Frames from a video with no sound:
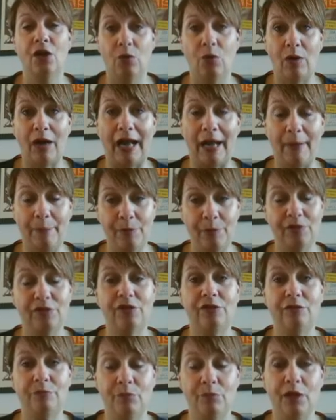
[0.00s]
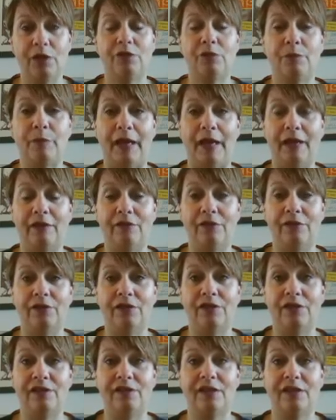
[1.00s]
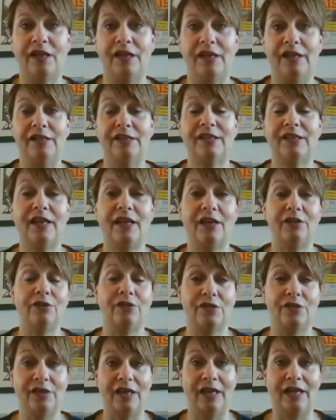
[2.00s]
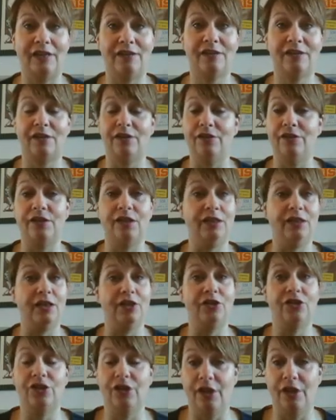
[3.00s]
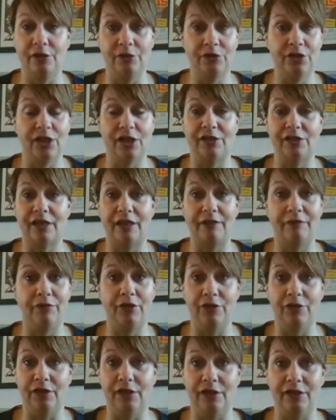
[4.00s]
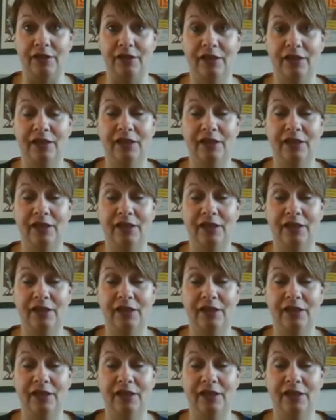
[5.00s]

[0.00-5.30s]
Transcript: What happens is most parents disguise tells as ask, and the teenager negotiates everything.